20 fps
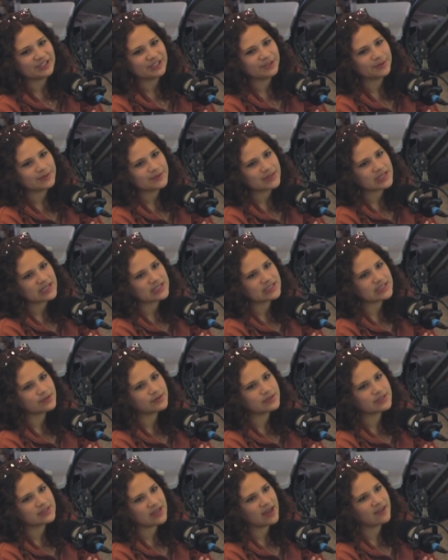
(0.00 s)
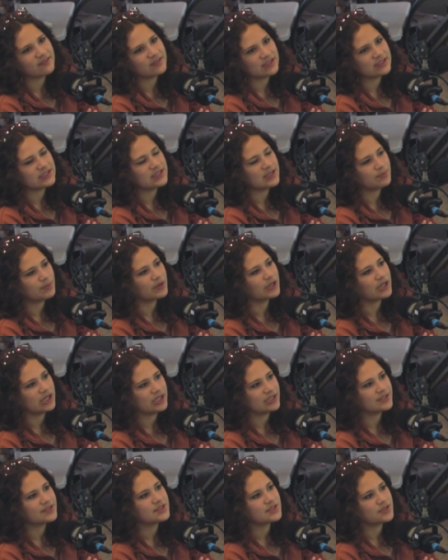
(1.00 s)
You because it was diving deeper
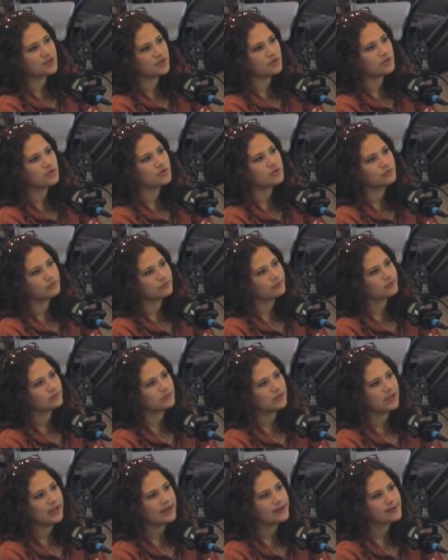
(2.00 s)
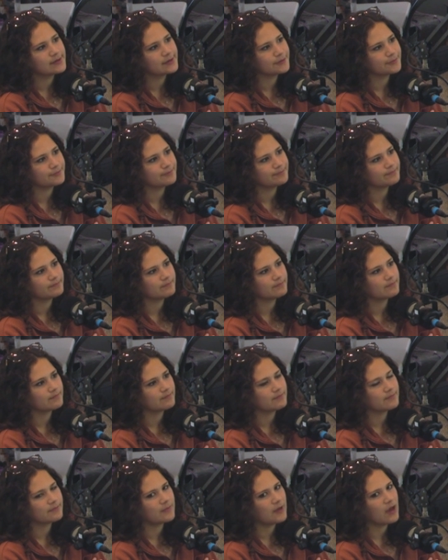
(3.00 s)
into like
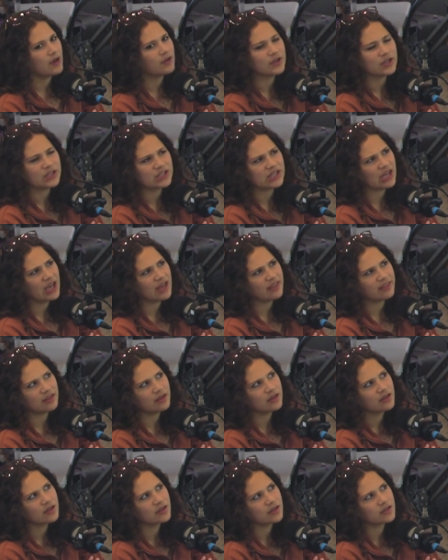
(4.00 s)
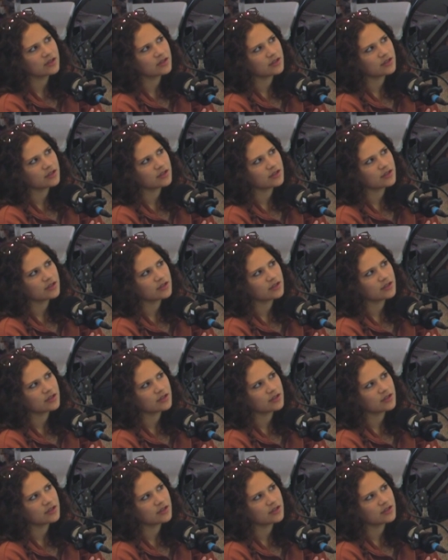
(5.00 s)
I don't know. I think